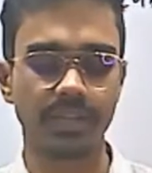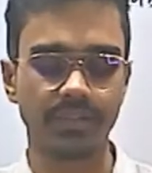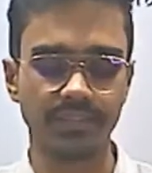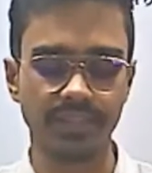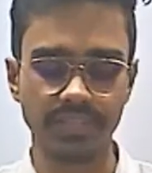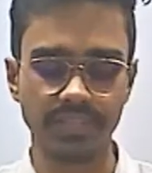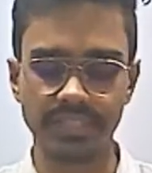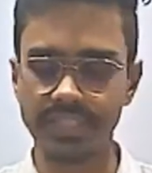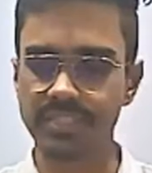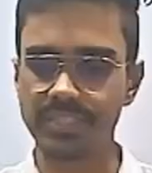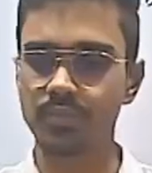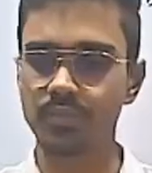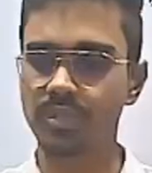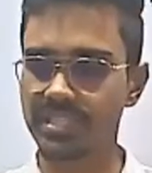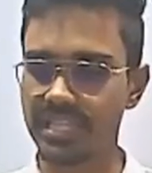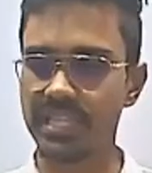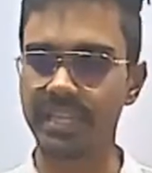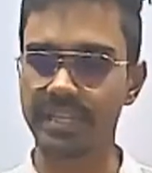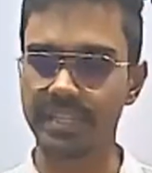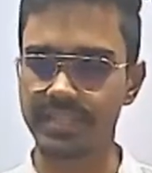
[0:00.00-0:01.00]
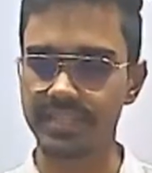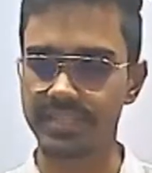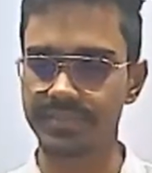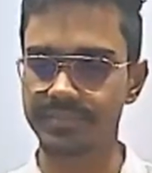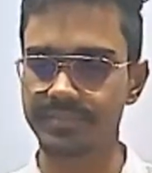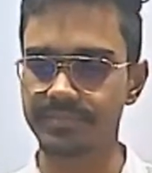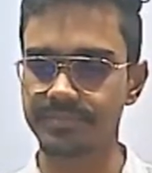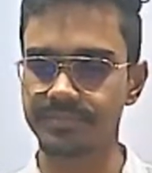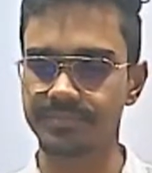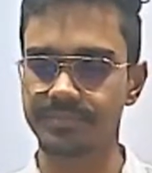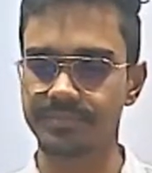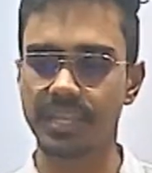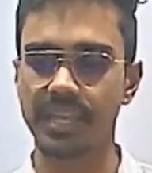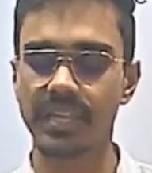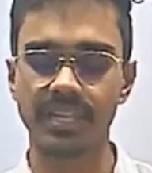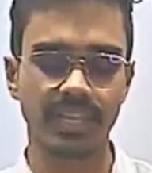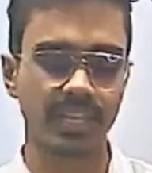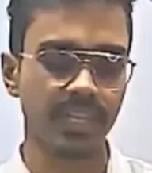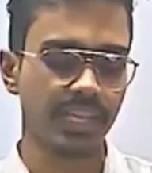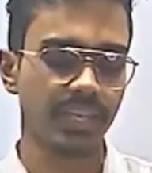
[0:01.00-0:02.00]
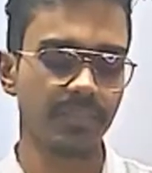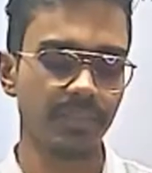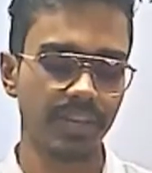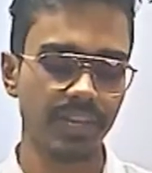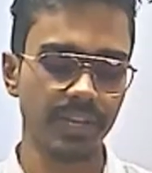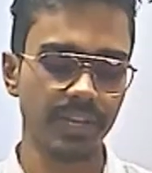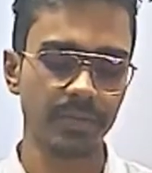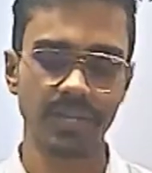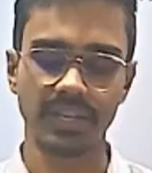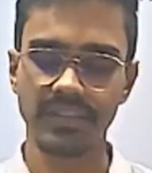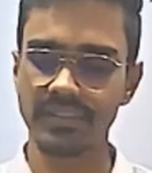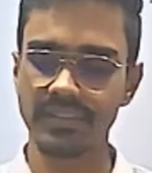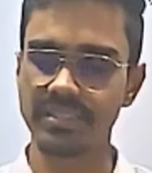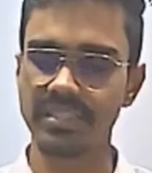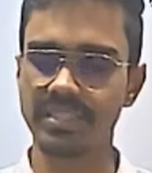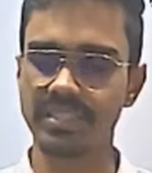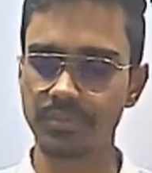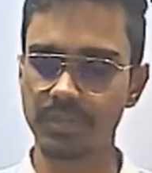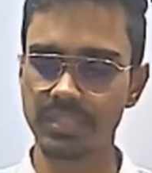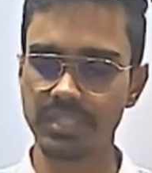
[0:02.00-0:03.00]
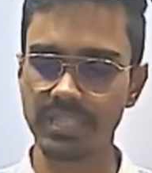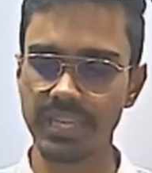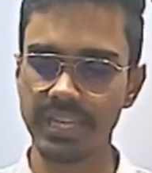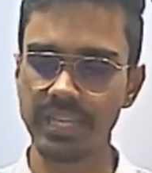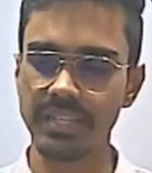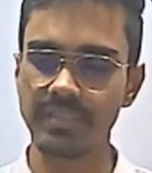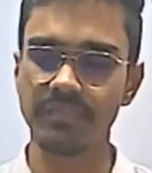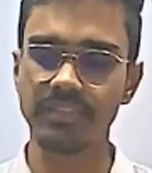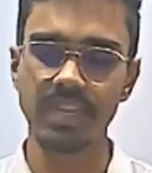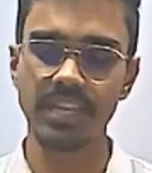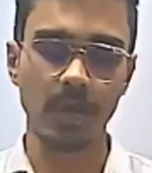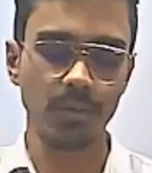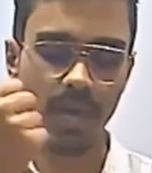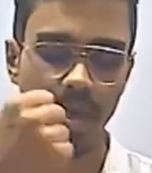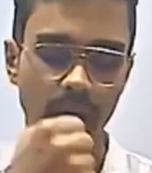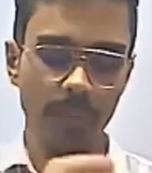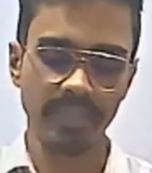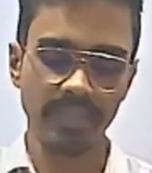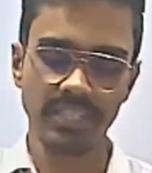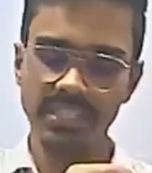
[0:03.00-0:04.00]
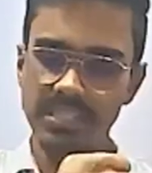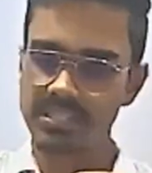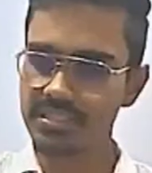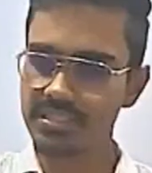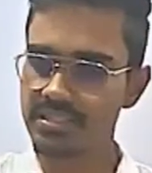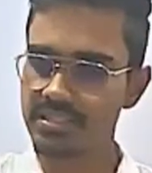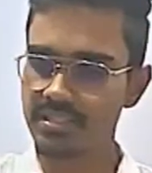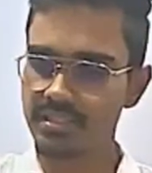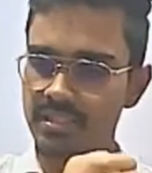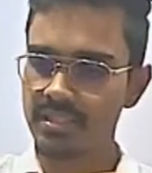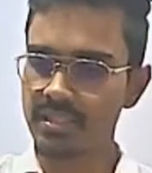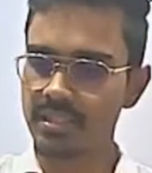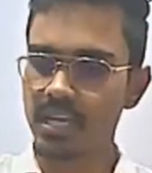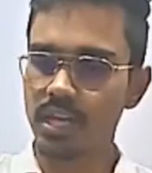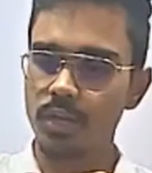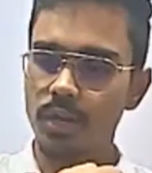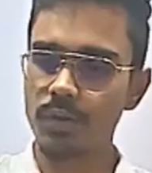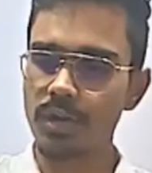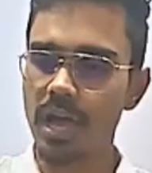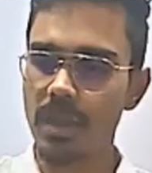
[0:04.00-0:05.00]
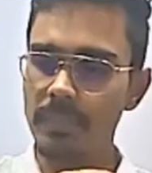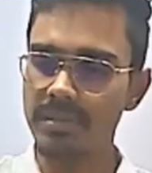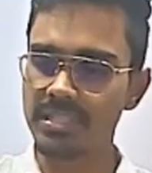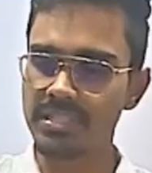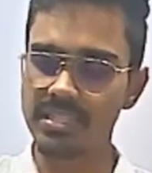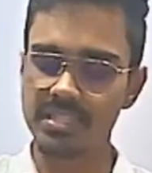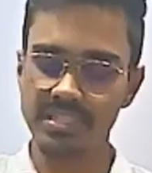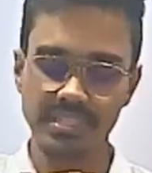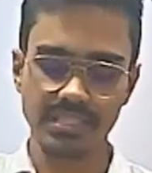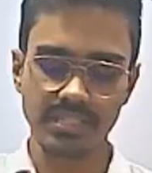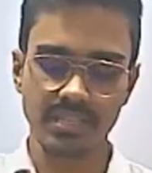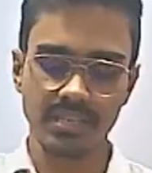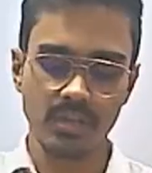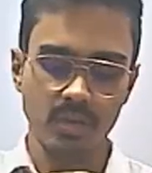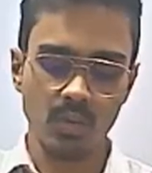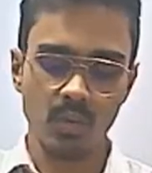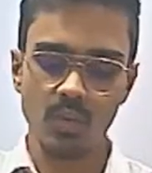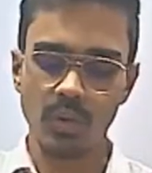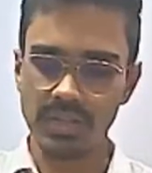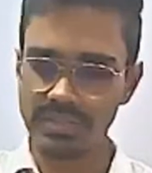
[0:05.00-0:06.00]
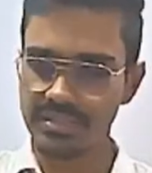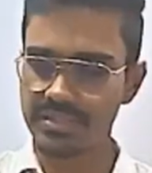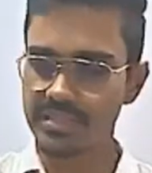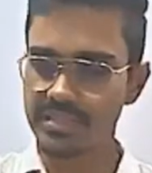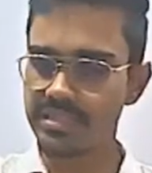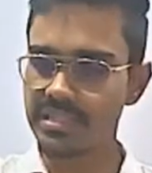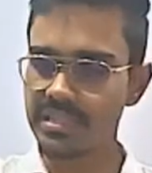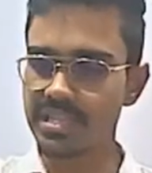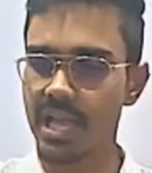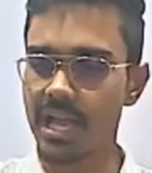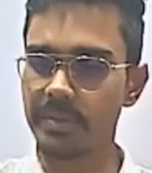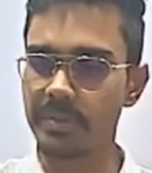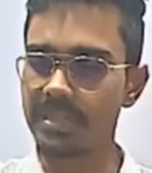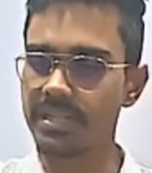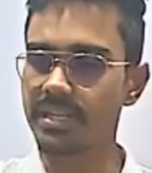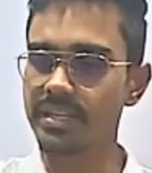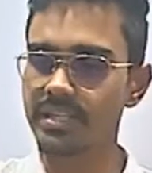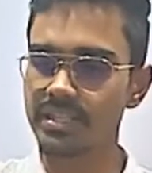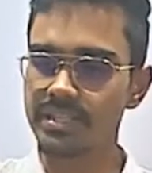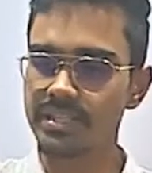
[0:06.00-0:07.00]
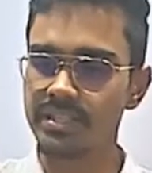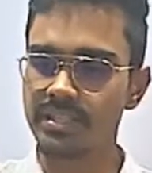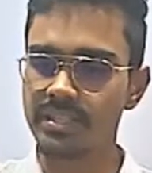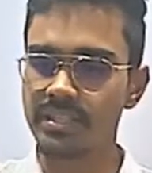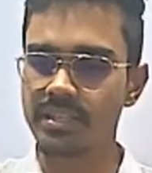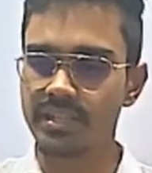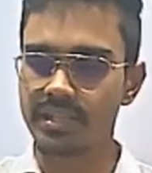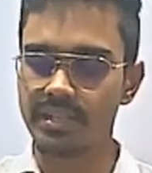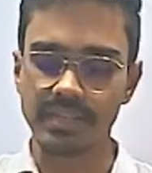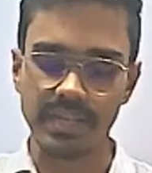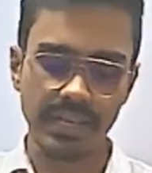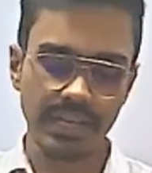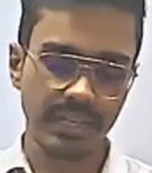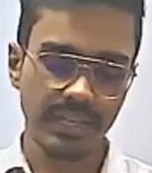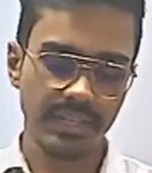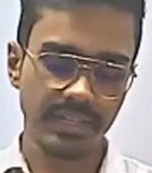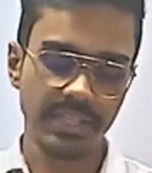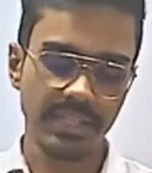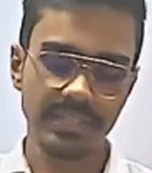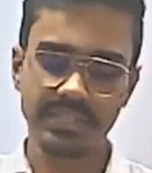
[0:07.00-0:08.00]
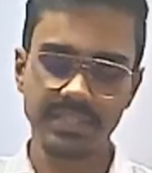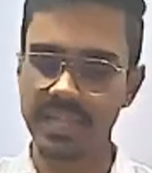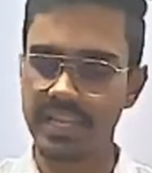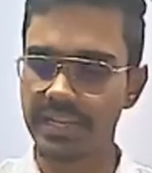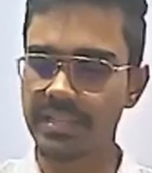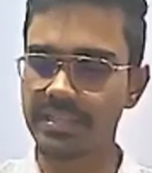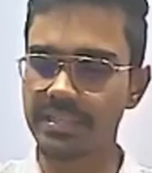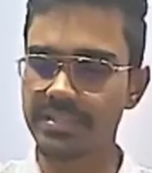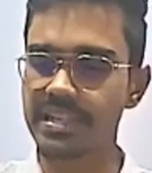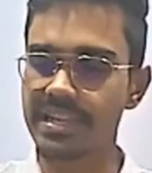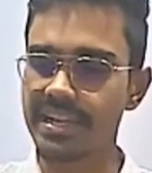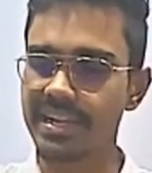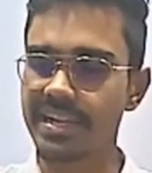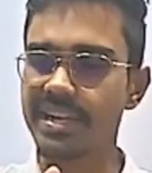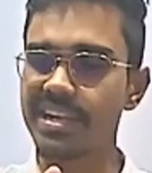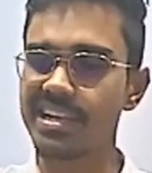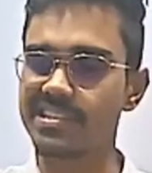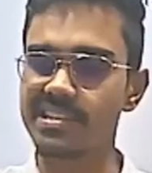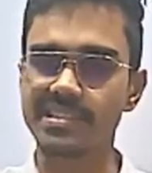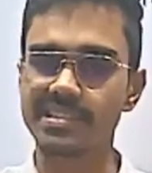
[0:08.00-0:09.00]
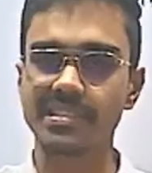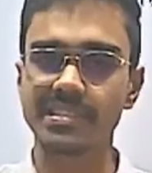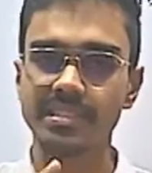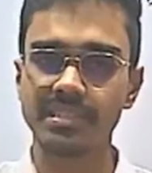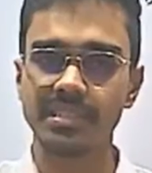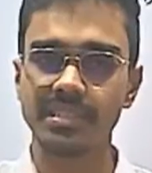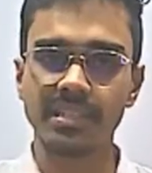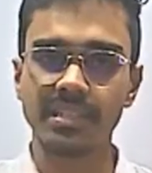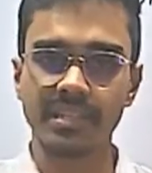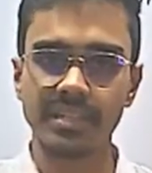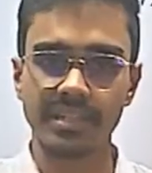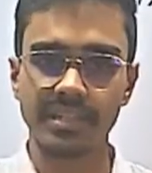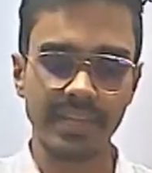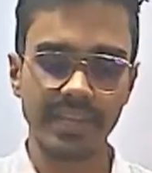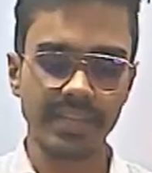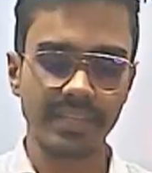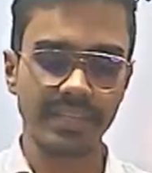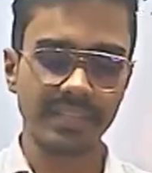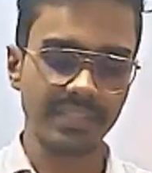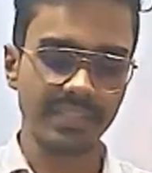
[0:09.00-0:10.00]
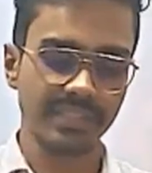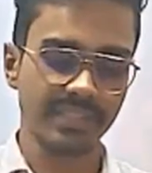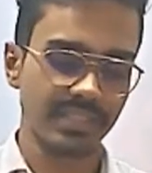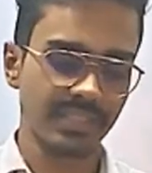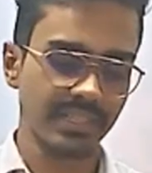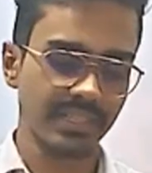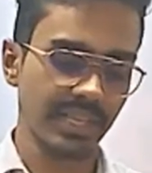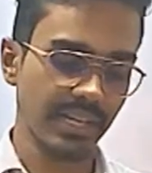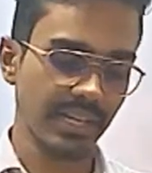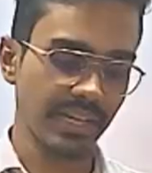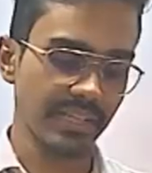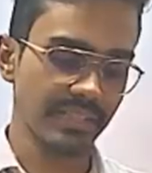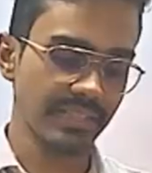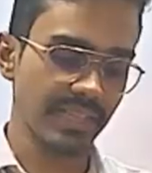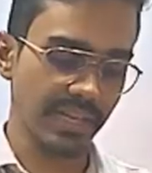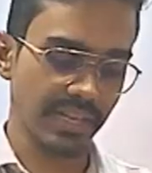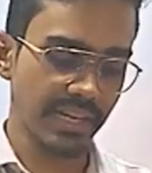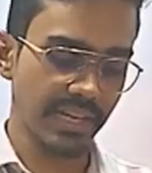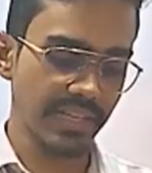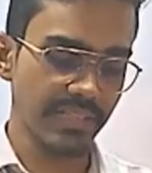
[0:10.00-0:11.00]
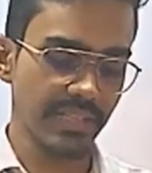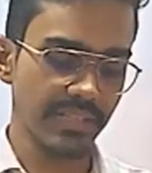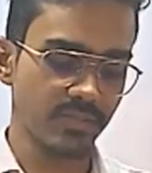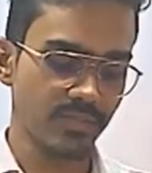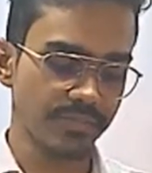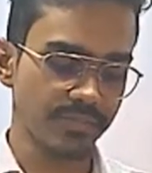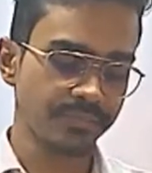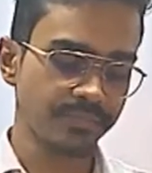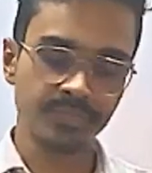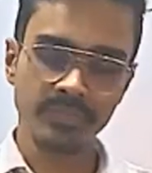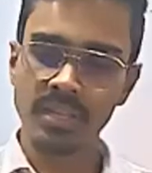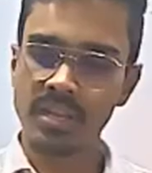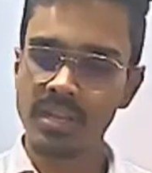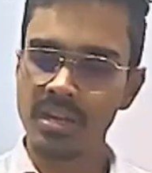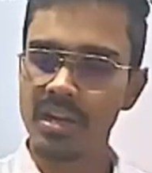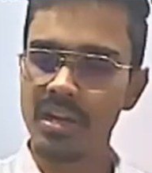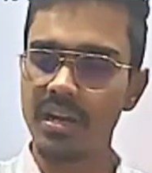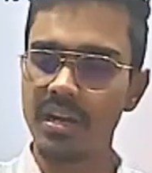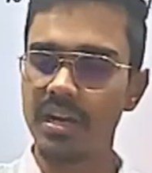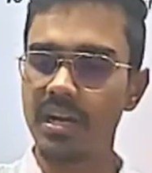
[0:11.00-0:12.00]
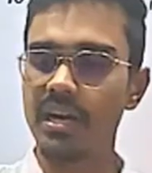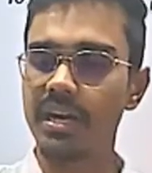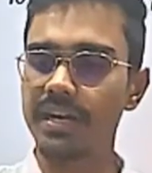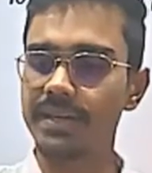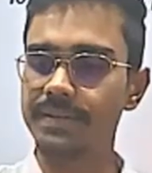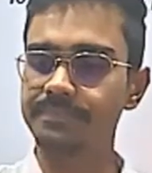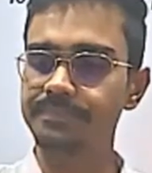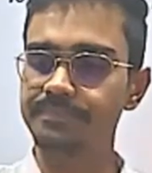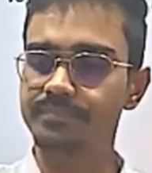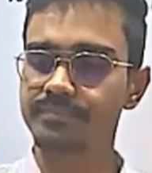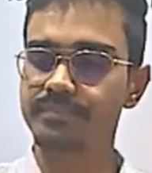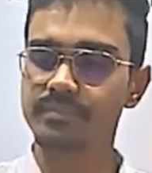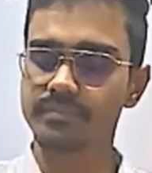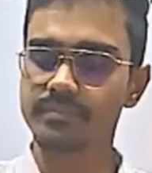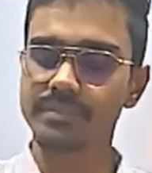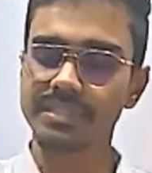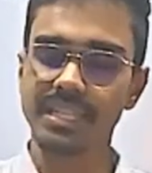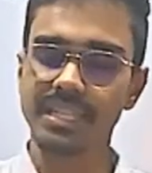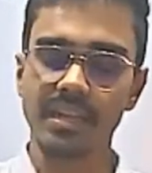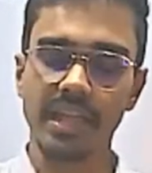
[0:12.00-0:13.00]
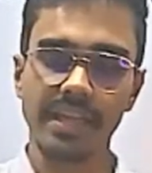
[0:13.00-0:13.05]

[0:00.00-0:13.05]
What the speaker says: this to a sheet, right? If I need to convert this to a sheet, we have to hammer this. We have to hammer this. Once this is hammered, right, this thickness decreases, right? This thickness decreases like